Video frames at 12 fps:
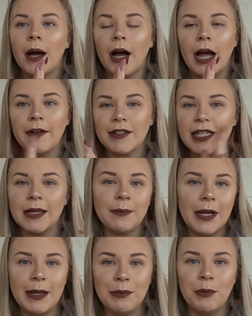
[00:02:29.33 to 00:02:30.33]
I have
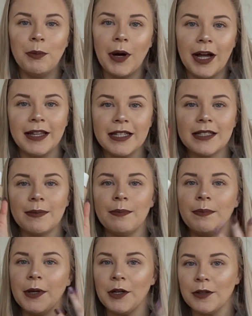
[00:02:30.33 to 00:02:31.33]
seen people buy this
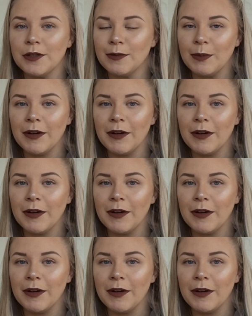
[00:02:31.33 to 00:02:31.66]
because of